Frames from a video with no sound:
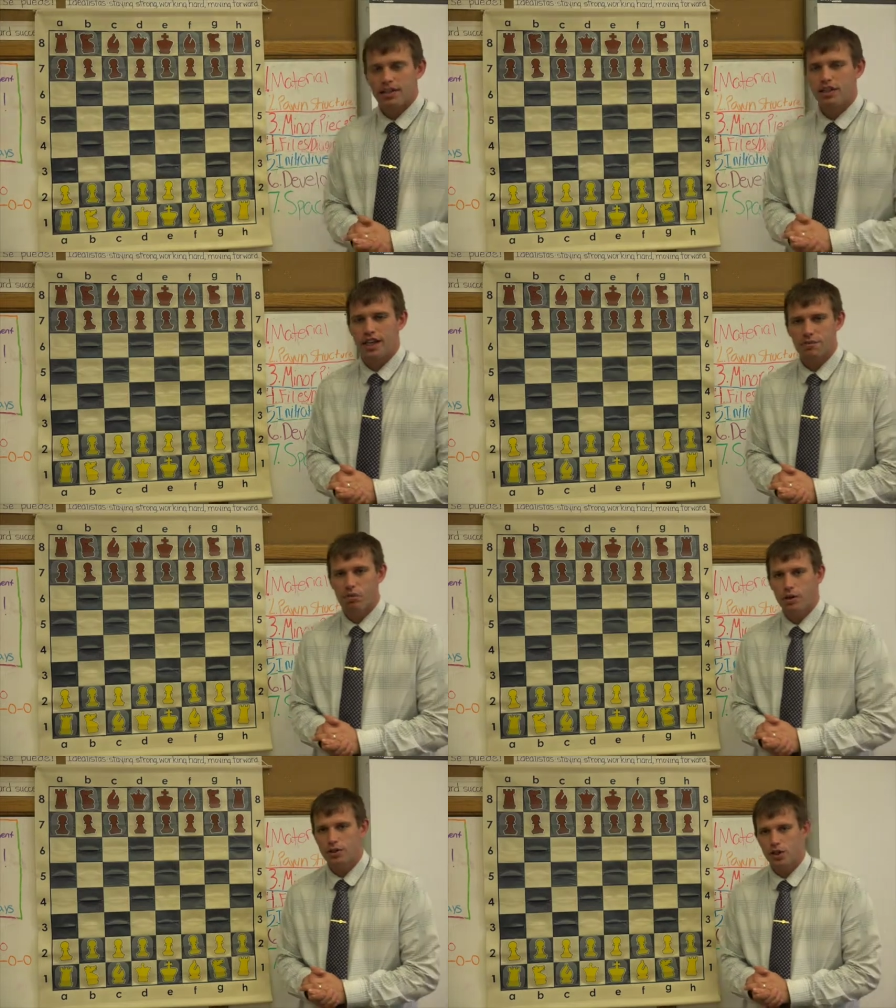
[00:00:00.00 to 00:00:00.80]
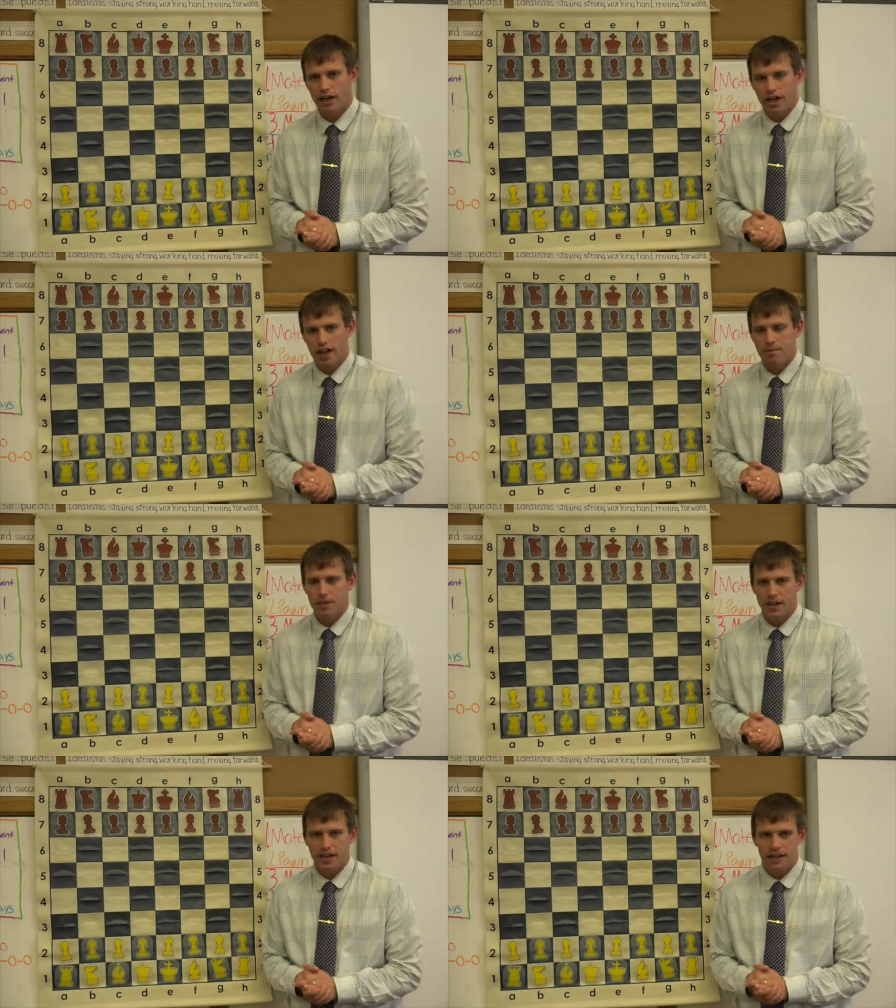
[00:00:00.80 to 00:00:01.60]
In chess, we're always trying to
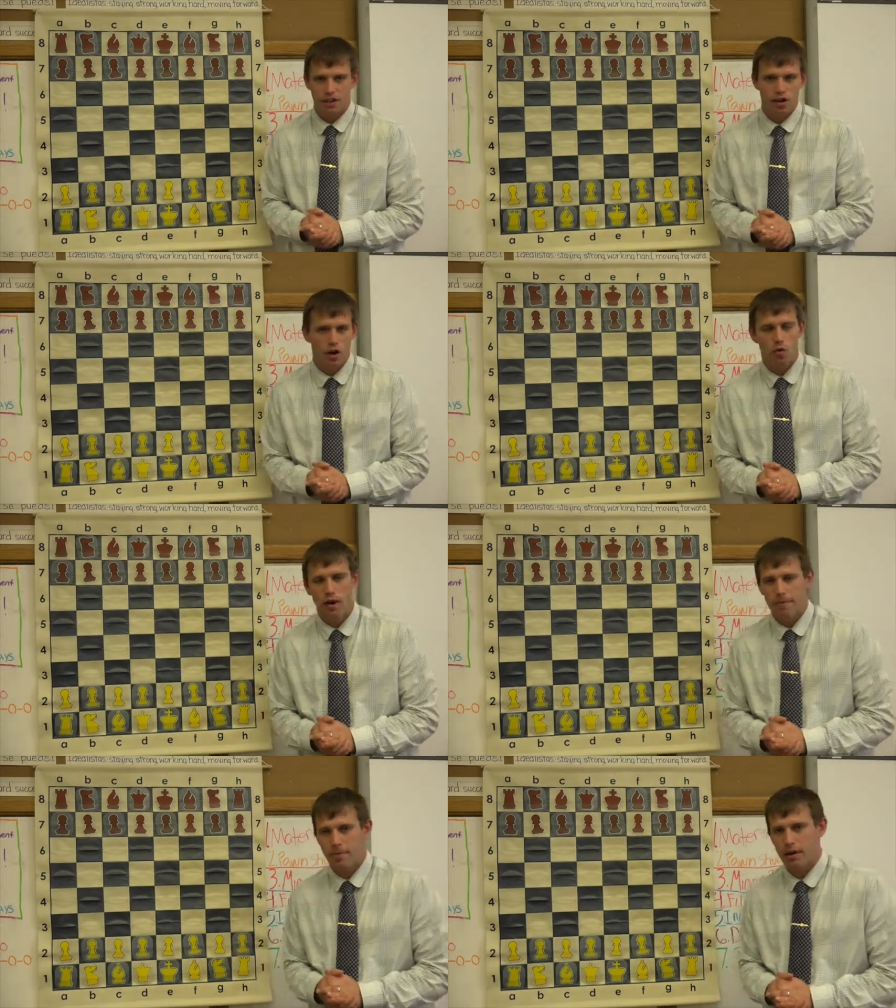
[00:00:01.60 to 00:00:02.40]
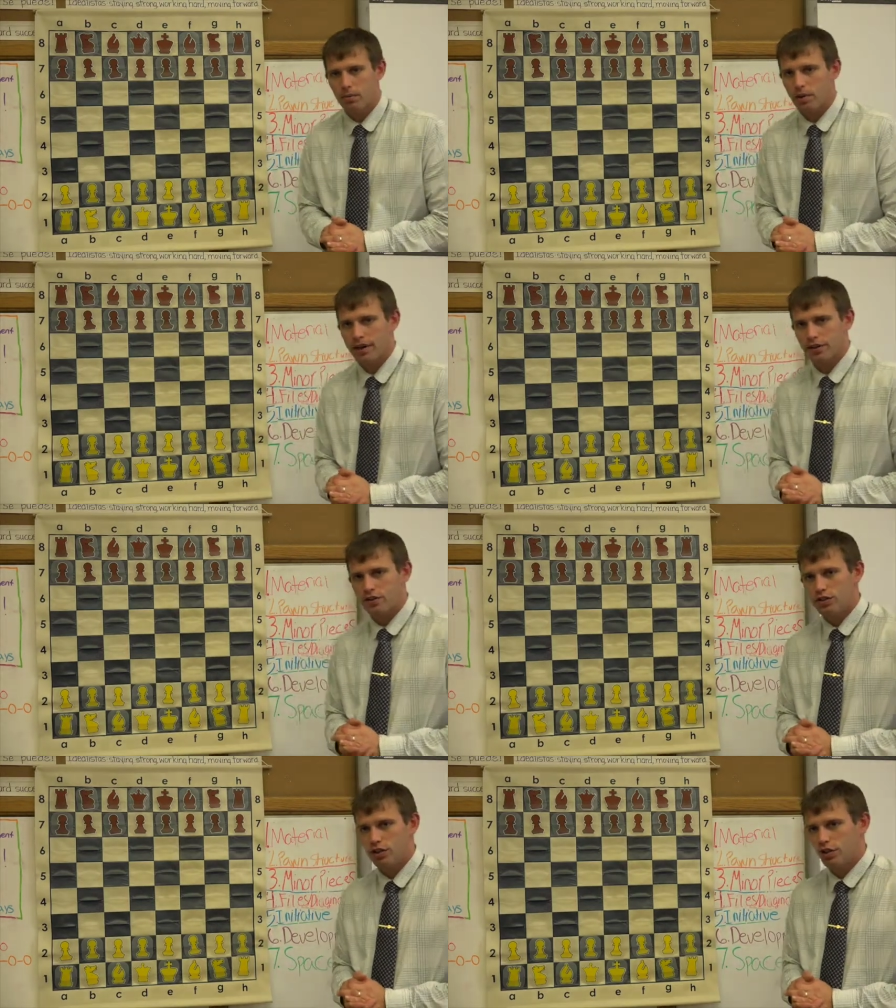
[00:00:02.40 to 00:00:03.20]
emulate, what better
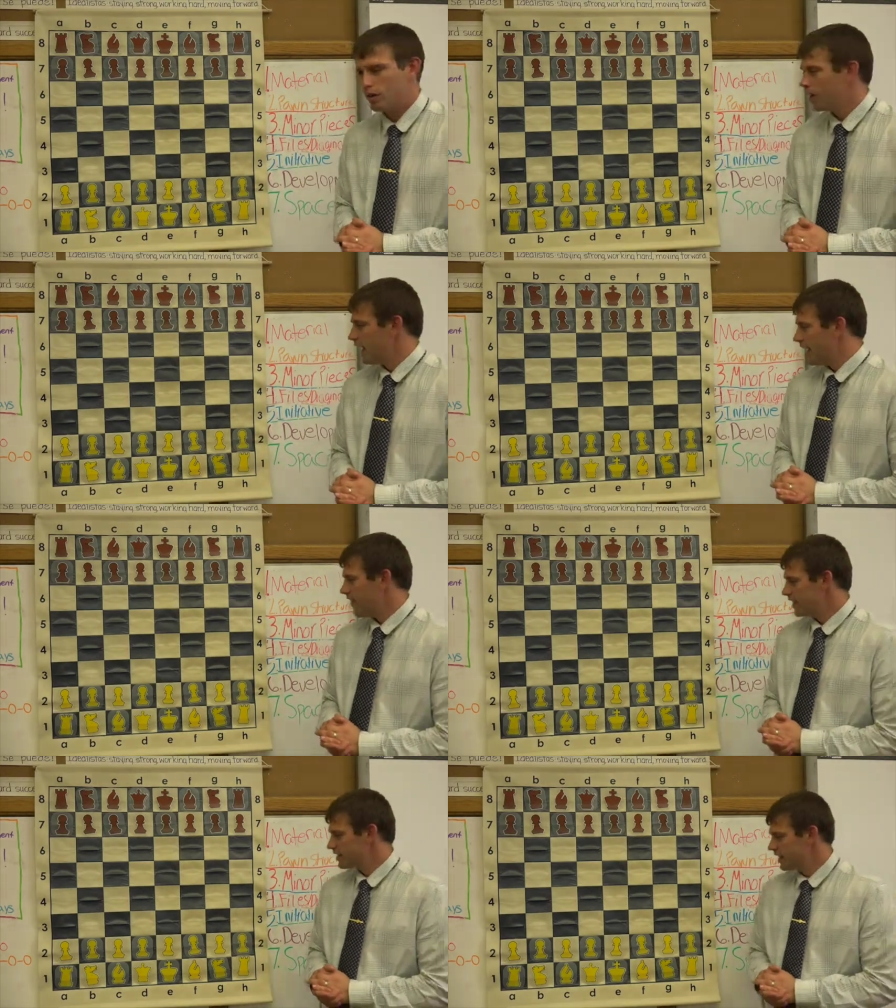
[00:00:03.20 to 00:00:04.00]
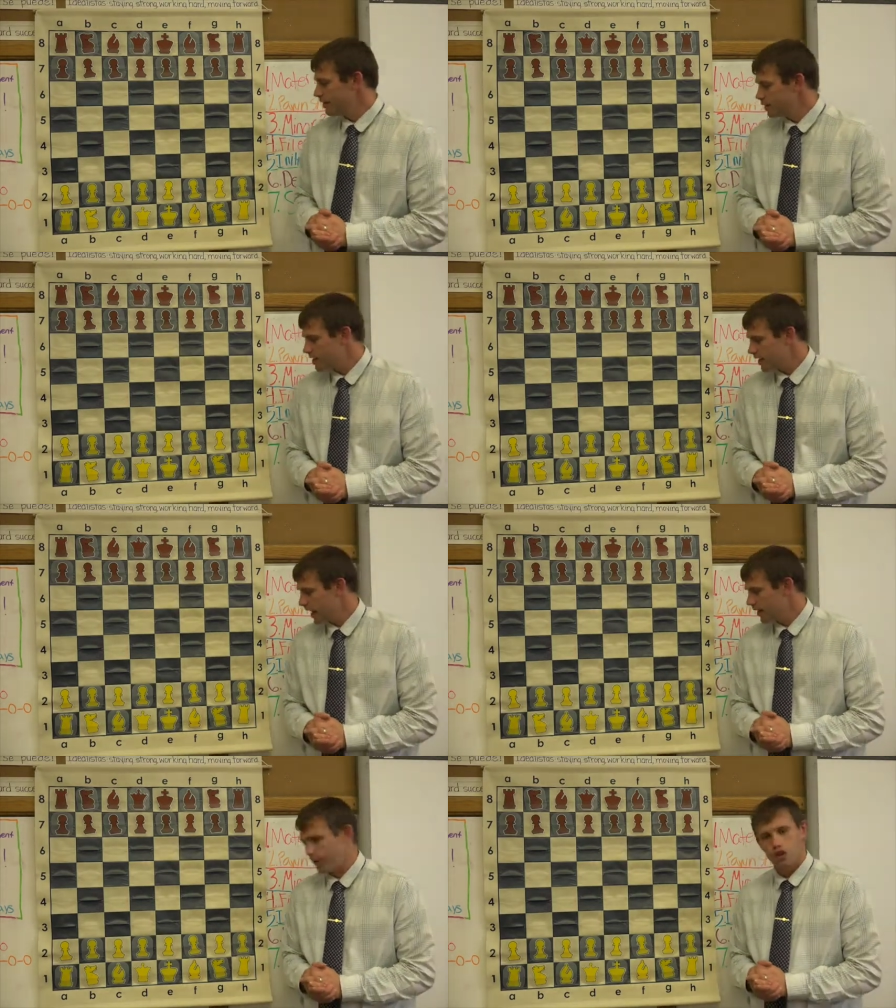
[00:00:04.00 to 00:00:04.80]
players do. And this gives us
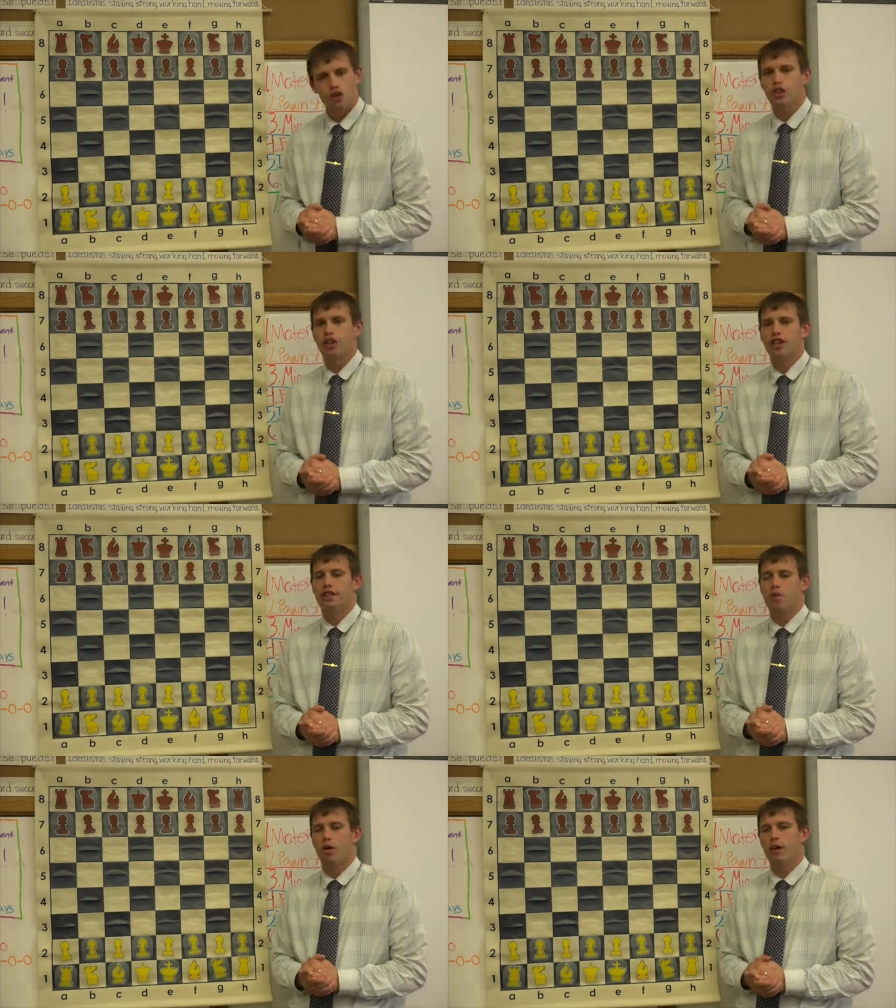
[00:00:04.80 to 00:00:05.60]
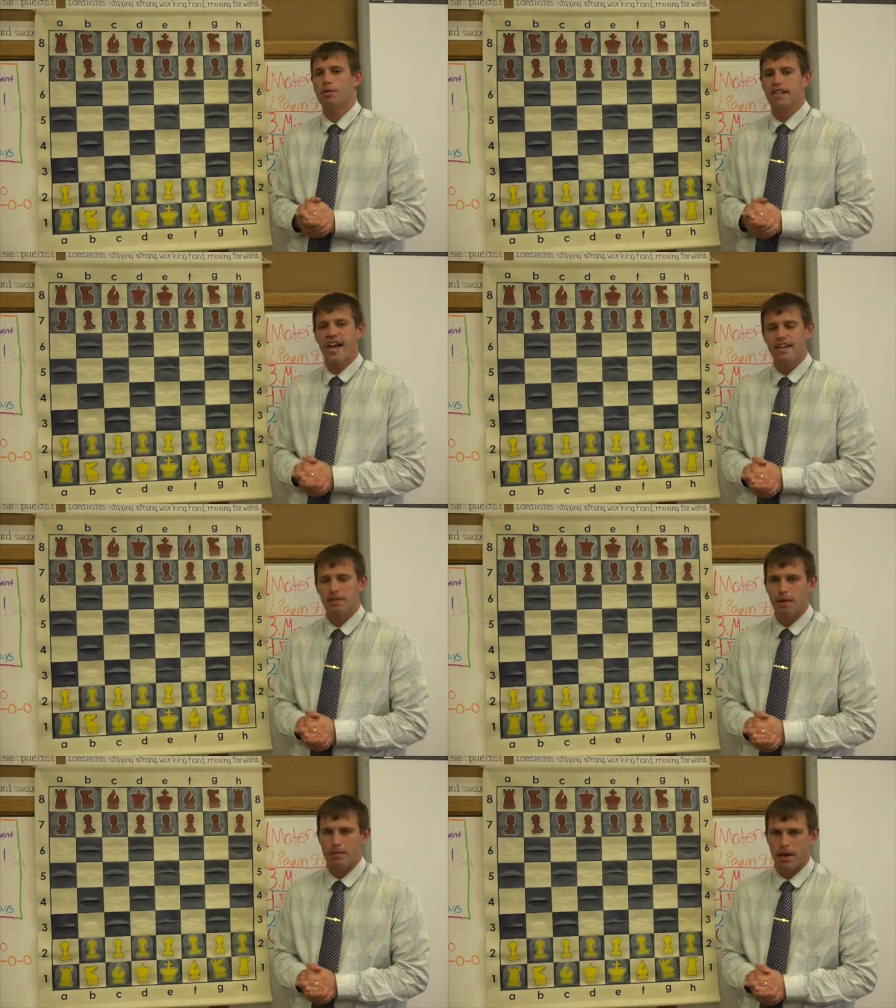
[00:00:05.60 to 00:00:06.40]
kind of a look into what it would take
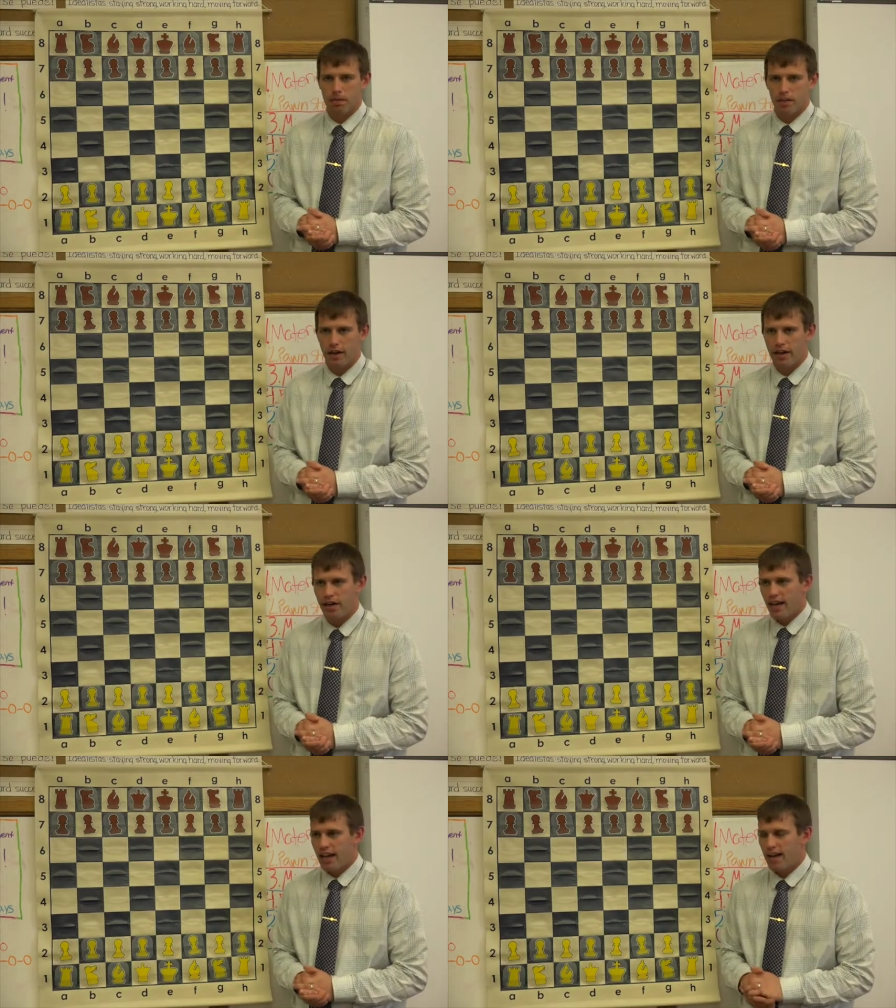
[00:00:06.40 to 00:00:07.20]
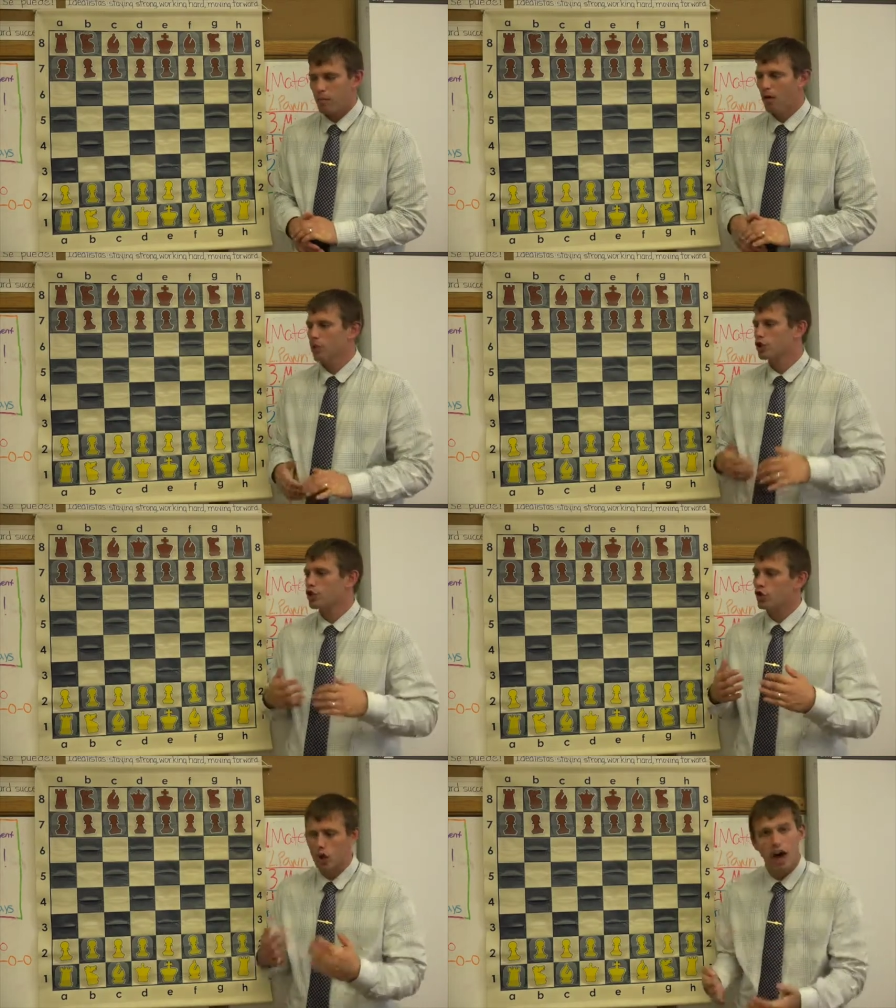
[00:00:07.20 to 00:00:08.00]
to be a better player and what we're
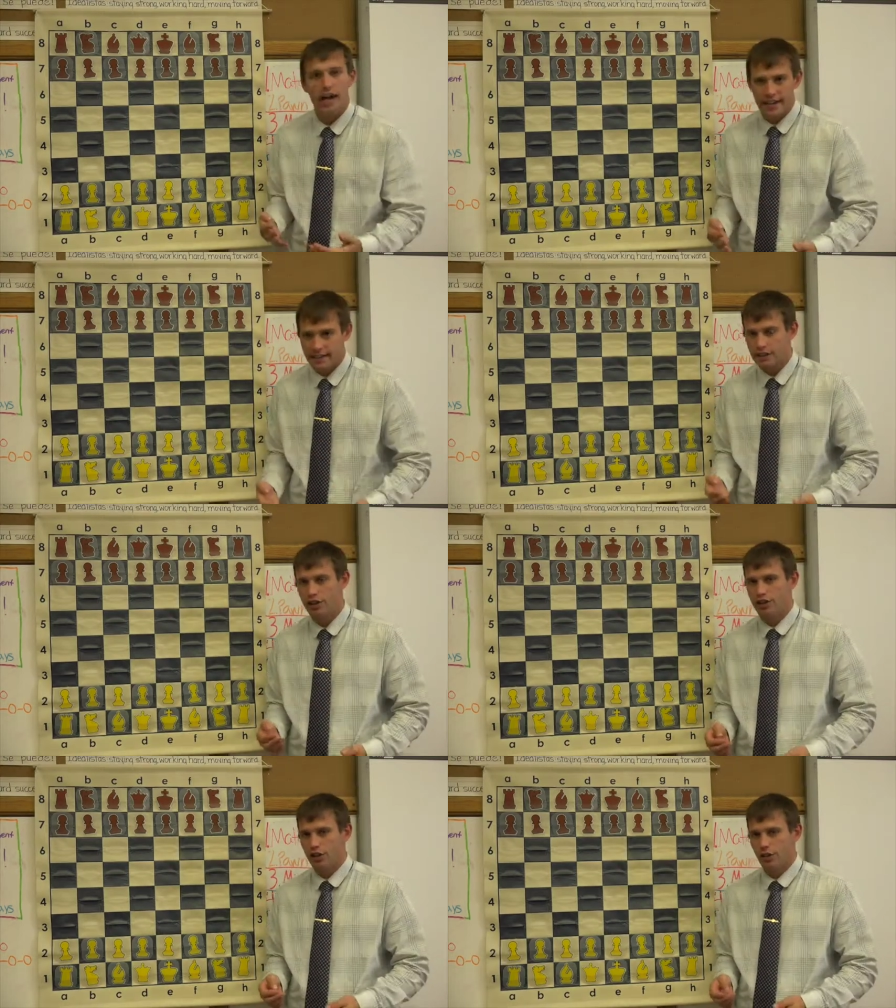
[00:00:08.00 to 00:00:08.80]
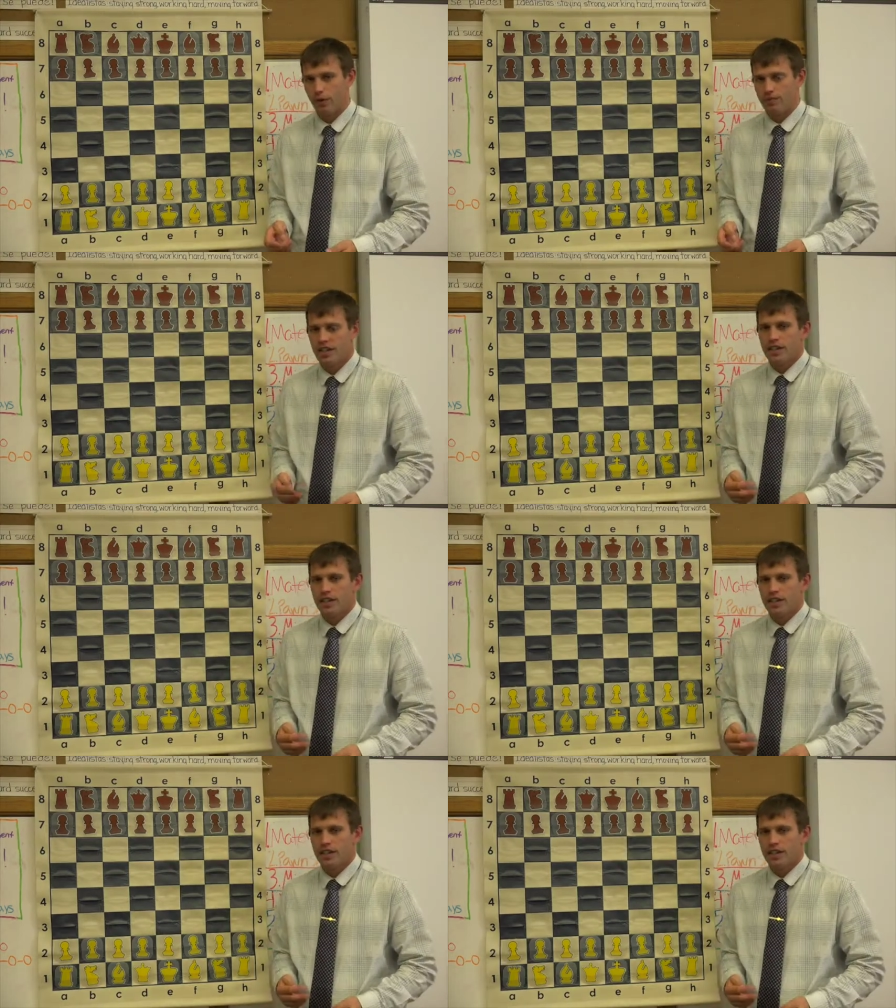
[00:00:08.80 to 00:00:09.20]
trying to do.